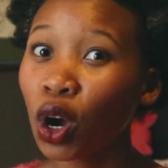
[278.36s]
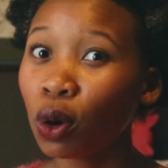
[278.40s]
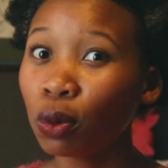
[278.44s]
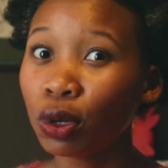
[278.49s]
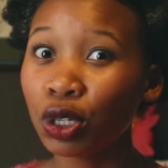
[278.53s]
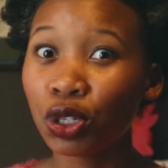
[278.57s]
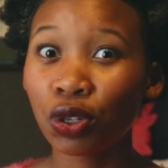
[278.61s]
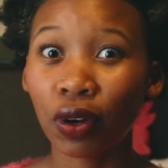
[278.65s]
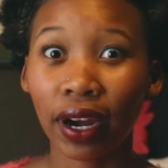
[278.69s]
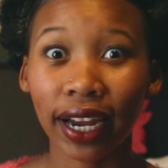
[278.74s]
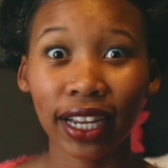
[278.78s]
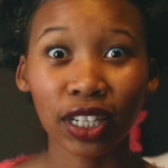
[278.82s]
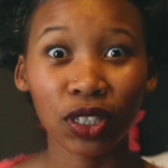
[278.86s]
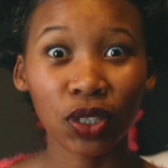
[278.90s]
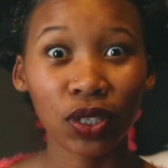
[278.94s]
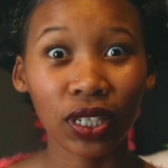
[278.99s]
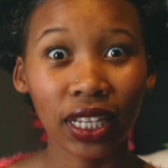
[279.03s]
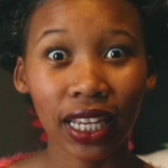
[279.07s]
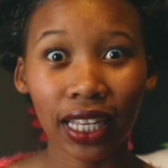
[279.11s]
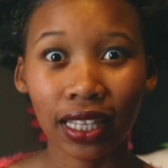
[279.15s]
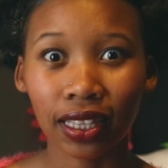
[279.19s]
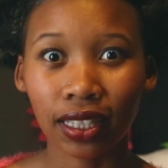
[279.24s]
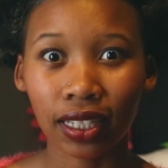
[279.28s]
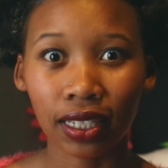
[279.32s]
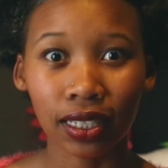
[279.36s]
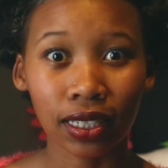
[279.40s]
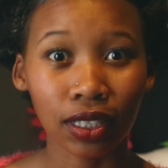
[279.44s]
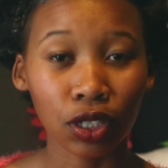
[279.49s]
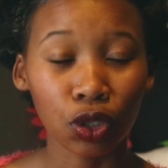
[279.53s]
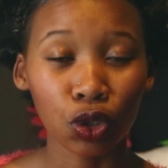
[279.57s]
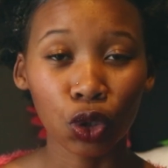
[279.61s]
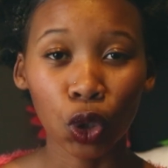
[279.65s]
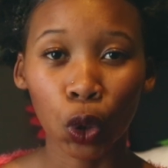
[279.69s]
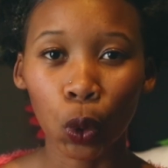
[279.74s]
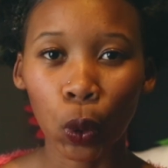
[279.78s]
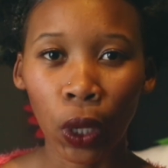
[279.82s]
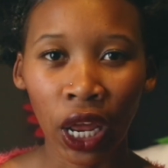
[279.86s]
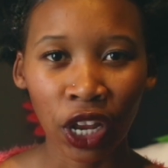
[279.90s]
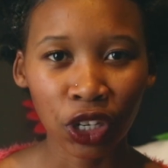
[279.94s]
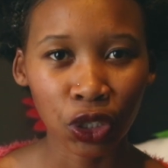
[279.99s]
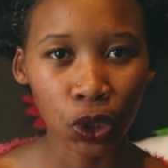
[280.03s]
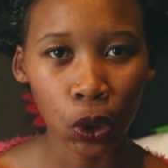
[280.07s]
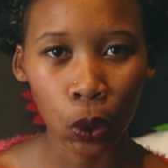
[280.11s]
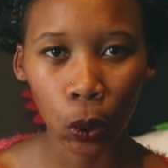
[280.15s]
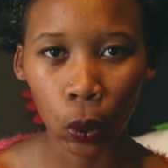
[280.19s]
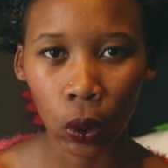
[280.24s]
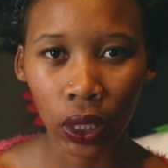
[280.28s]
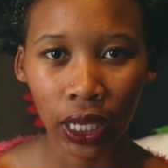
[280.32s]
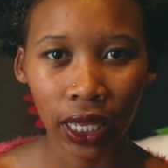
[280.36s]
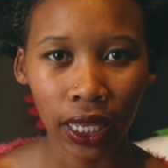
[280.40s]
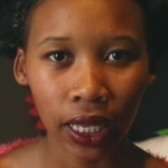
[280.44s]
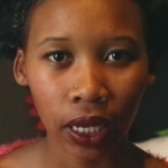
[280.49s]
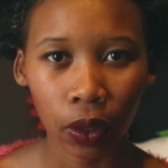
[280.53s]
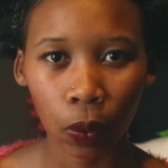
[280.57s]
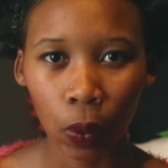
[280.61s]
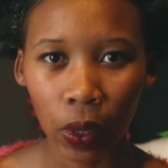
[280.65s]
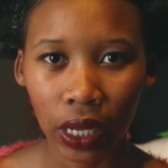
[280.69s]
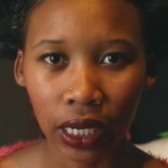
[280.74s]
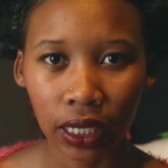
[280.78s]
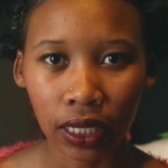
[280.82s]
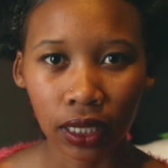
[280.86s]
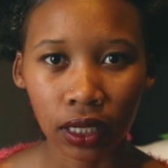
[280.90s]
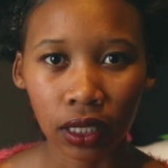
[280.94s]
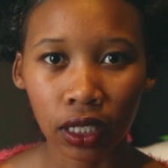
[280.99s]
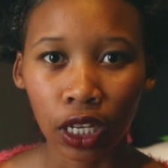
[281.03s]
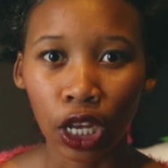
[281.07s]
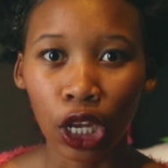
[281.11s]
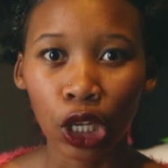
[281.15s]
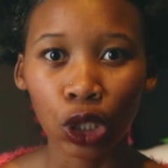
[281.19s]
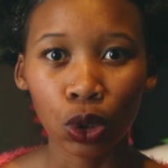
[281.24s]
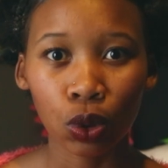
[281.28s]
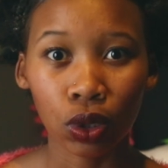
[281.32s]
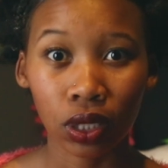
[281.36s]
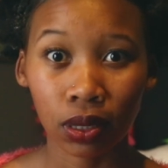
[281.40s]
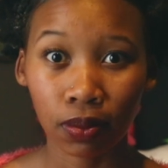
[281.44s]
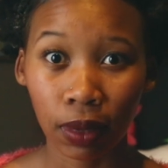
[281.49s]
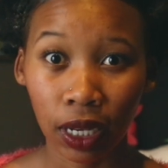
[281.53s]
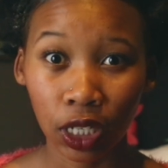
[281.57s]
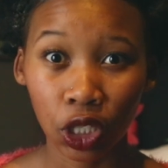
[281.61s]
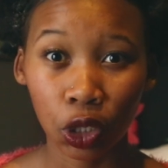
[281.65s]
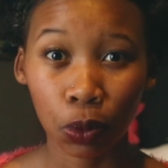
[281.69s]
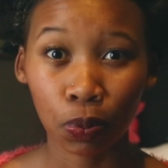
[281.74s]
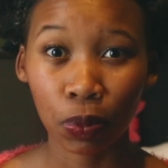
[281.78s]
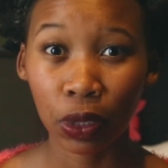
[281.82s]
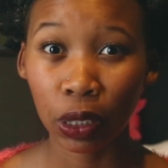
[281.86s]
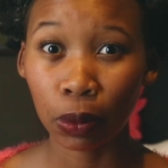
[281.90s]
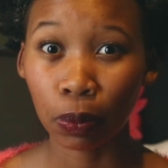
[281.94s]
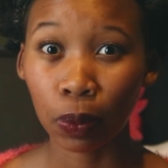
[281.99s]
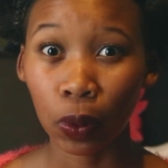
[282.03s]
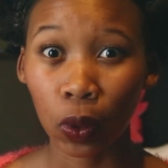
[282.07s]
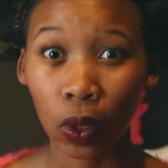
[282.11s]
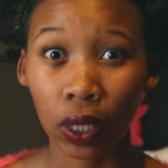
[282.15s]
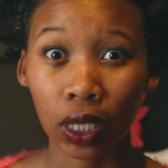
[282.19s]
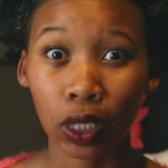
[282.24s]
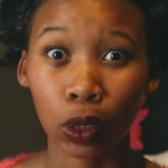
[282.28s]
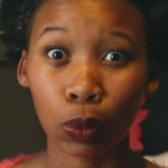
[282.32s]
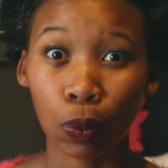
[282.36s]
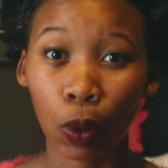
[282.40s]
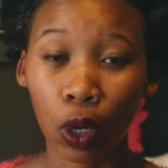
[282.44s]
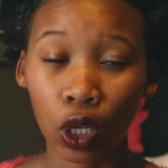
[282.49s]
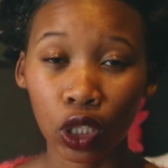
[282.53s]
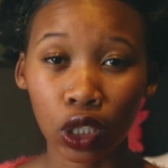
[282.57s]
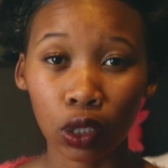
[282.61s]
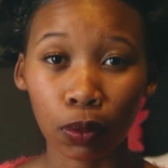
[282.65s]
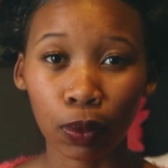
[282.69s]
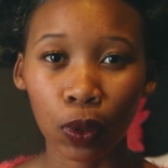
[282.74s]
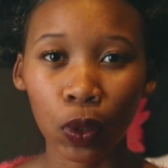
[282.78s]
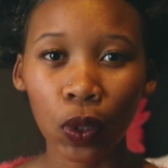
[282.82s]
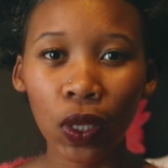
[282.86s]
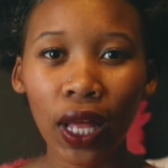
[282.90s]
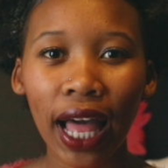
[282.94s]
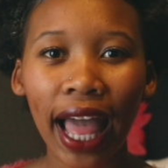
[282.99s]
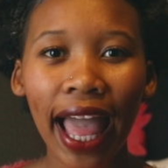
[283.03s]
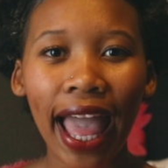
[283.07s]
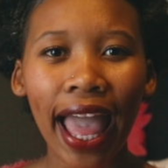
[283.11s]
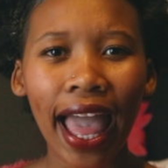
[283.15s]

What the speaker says: we're trying to get this, you know, natural hair awareness to as much people as possible.